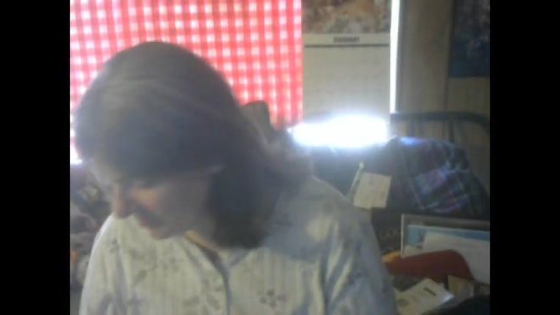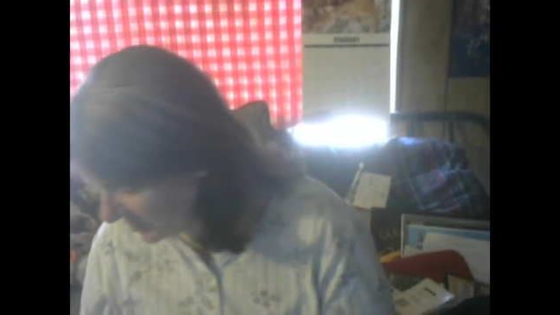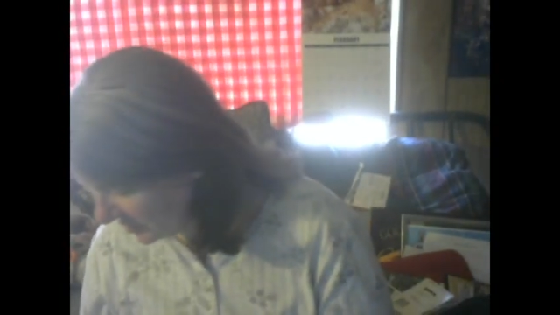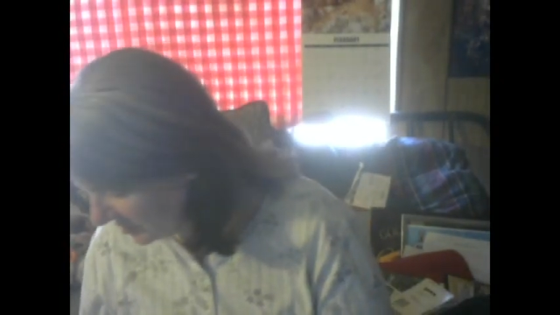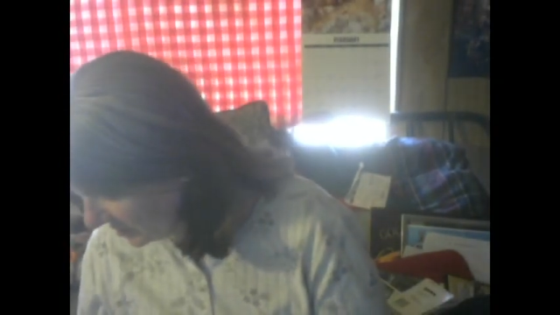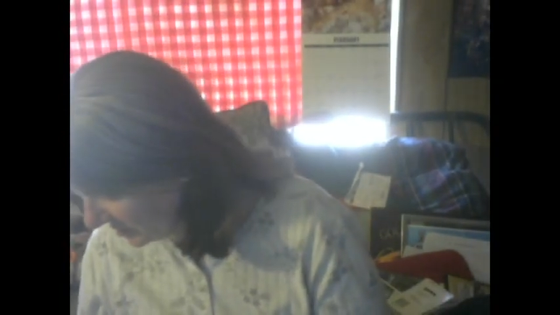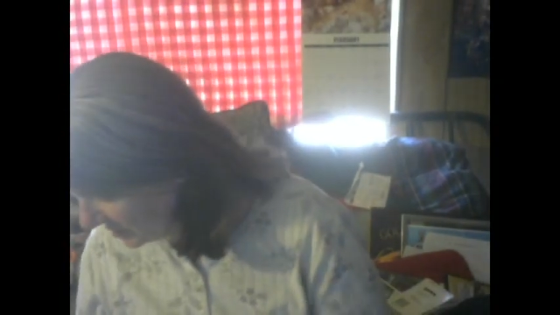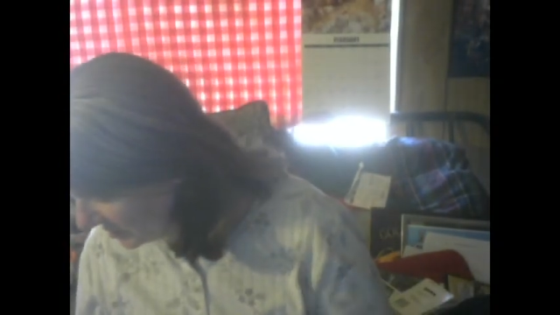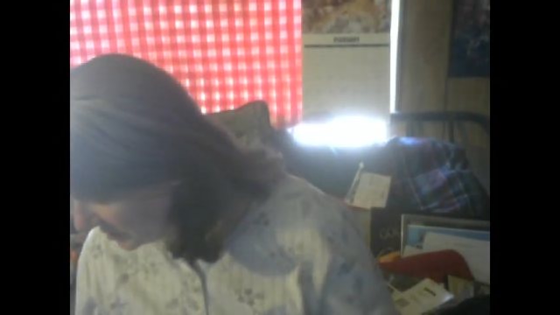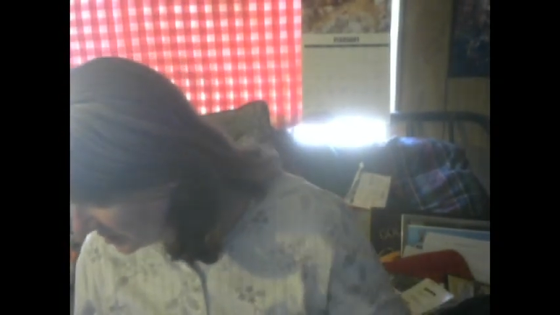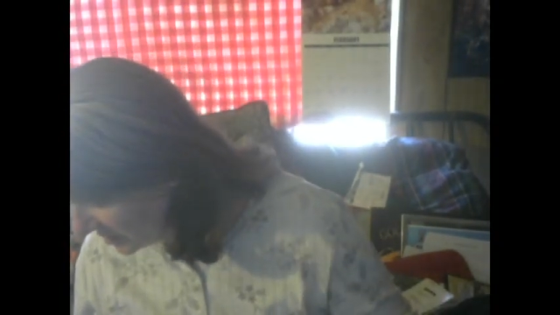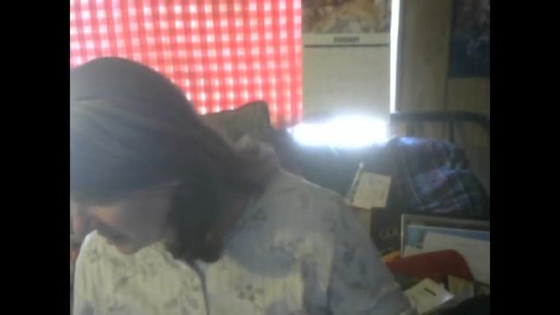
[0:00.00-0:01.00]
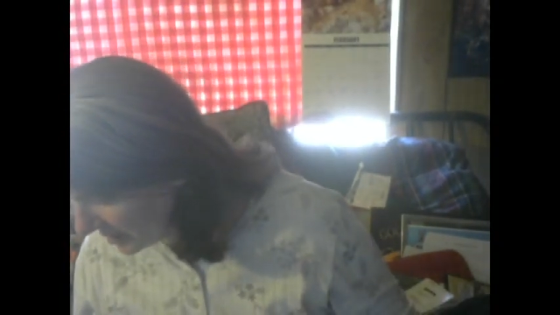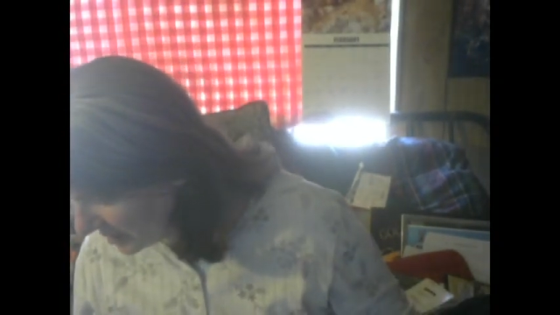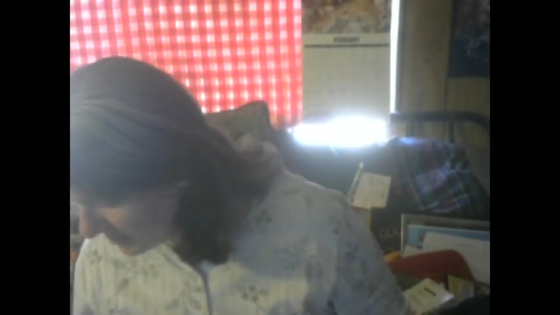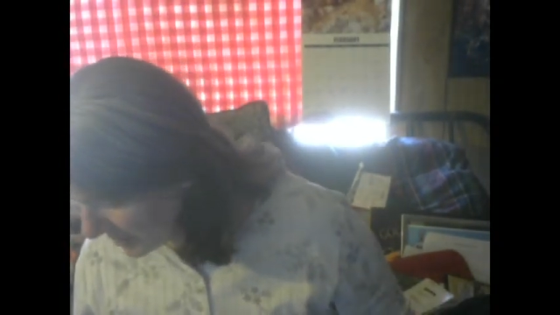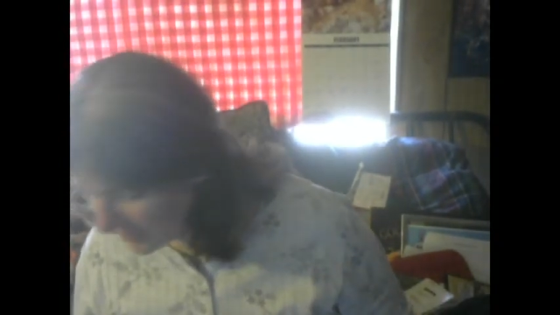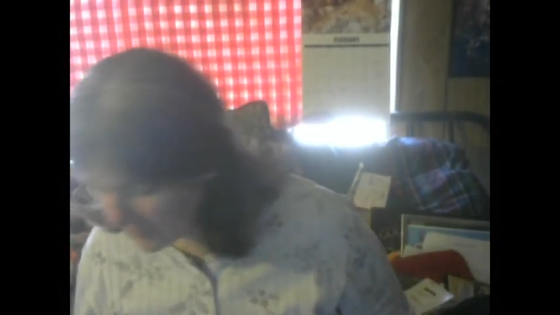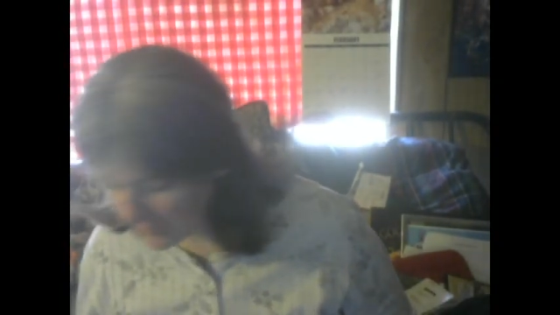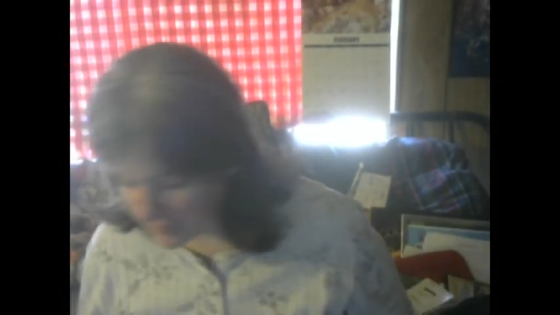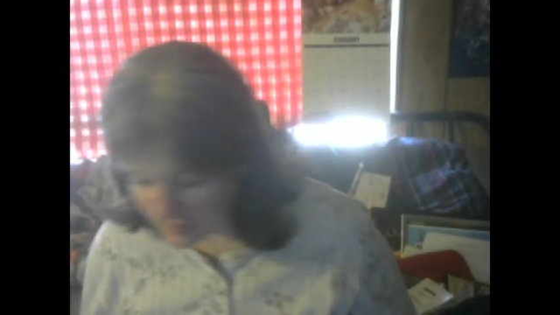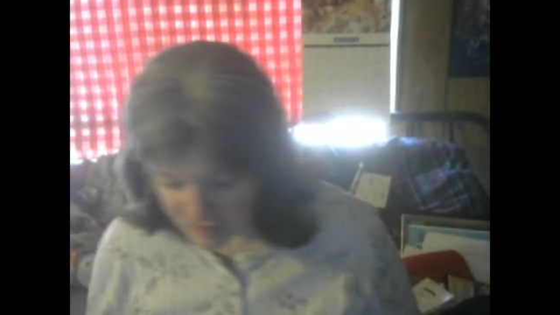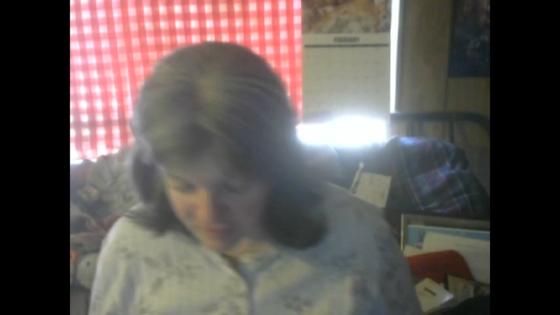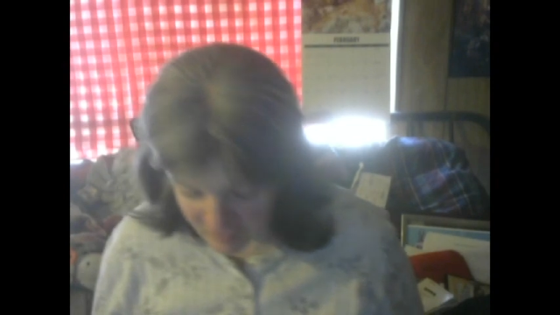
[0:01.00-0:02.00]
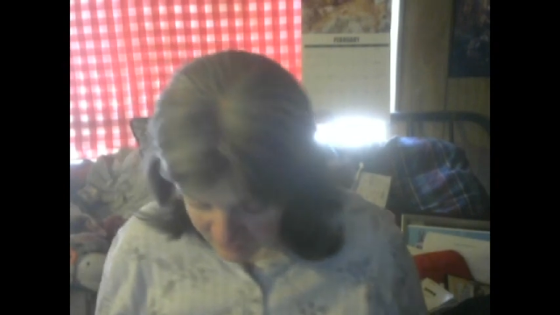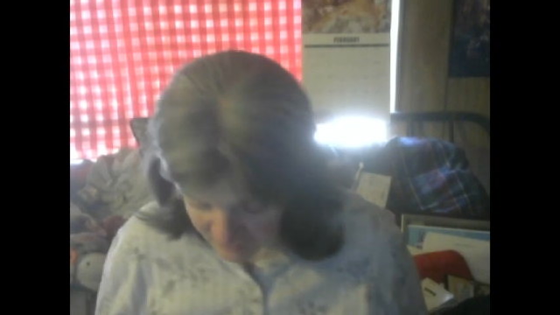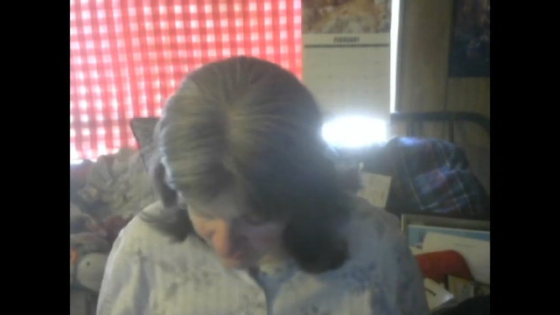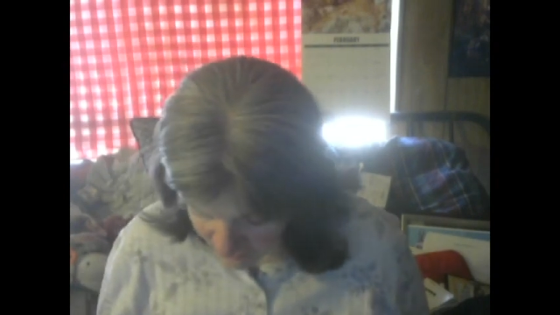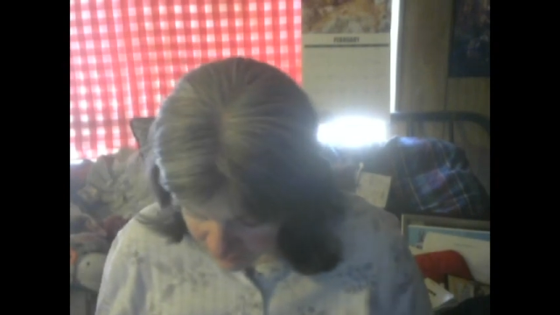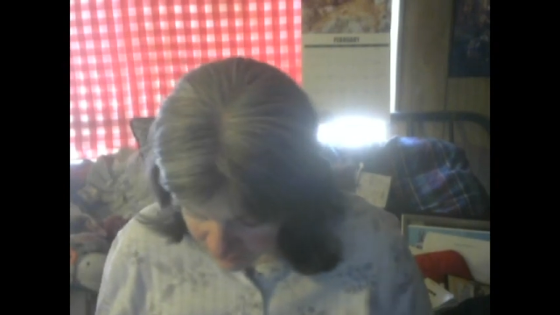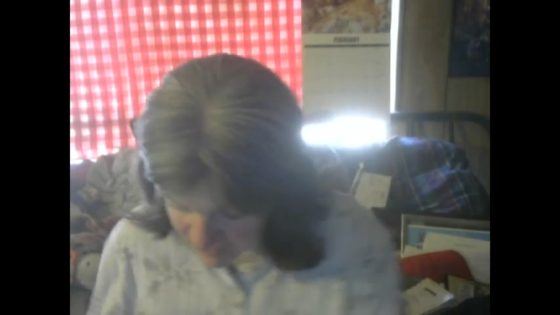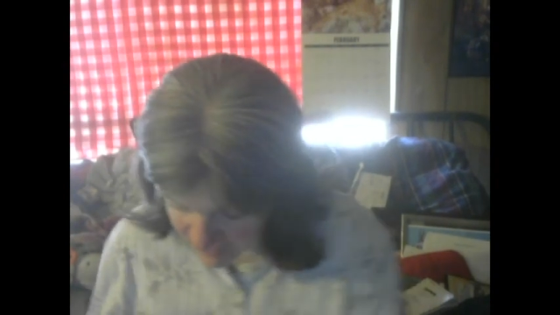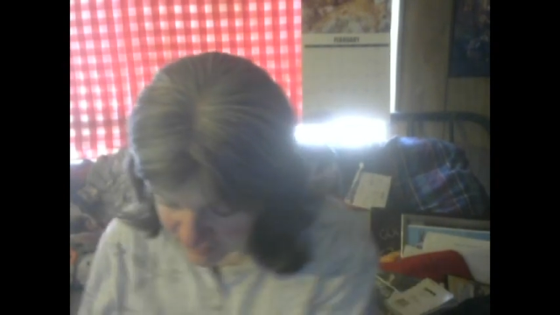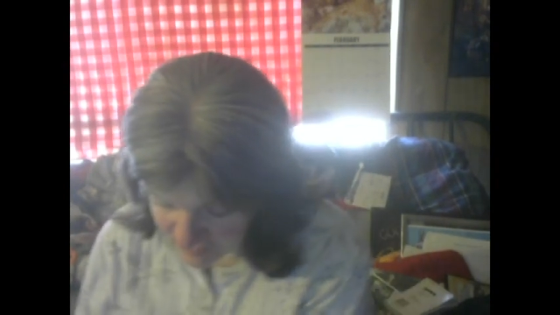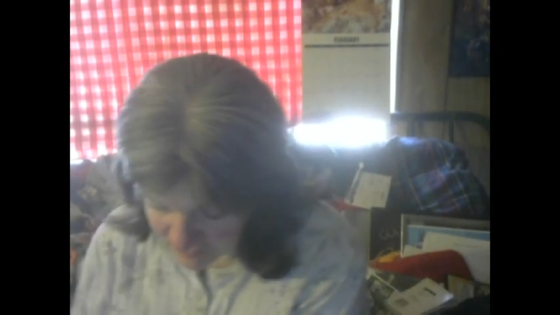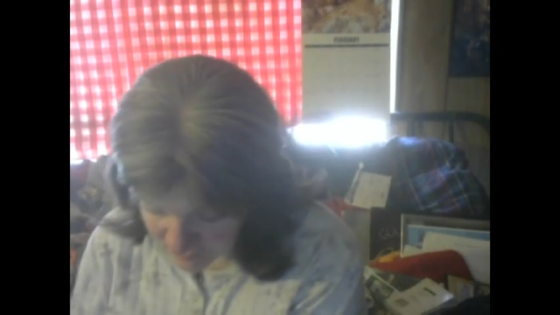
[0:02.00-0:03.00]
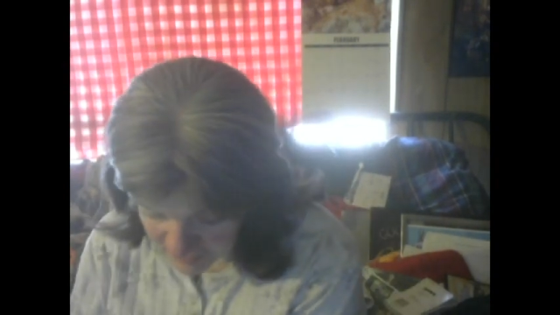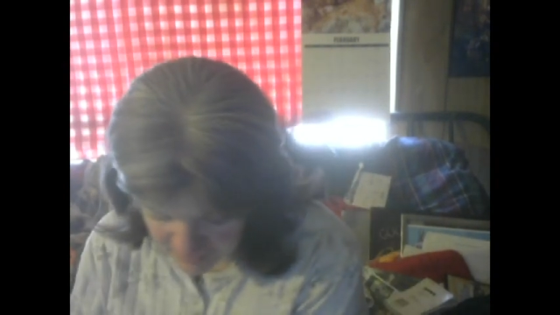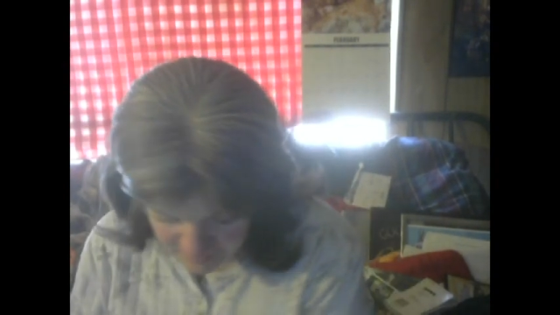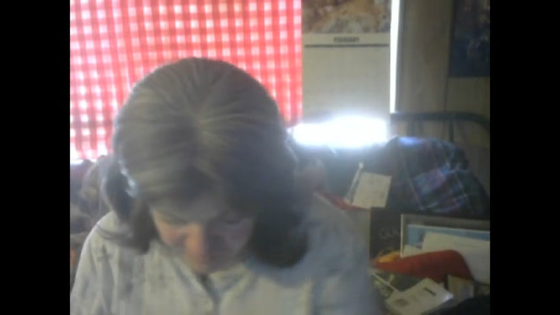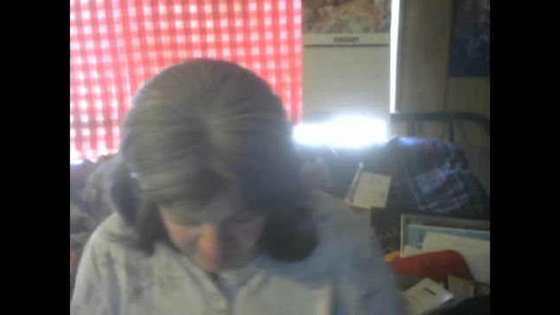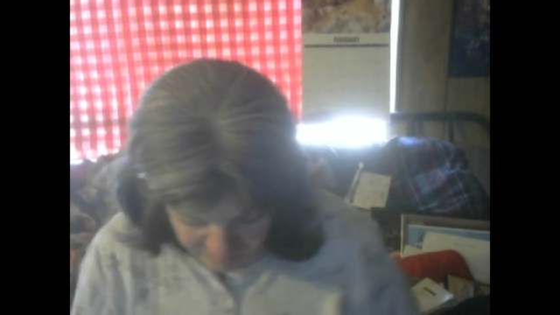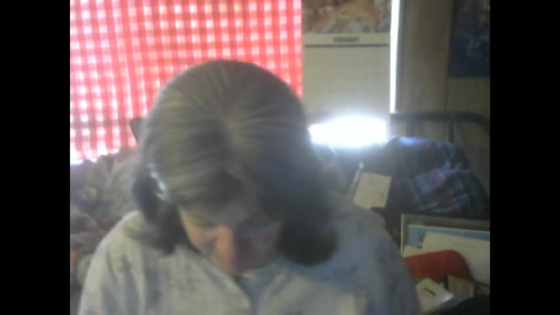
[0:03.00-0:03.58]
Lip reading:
(no speaker visible)